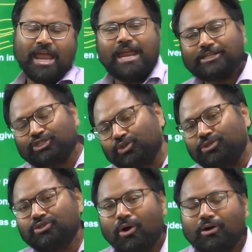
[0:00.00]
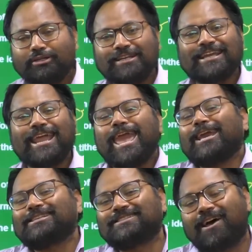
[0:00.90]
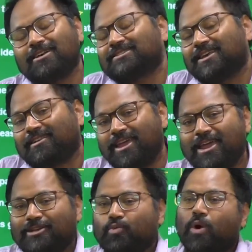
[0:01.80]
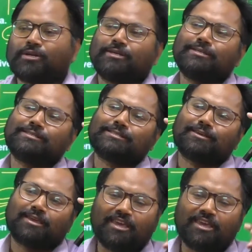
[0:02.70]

It should not exaggerate what is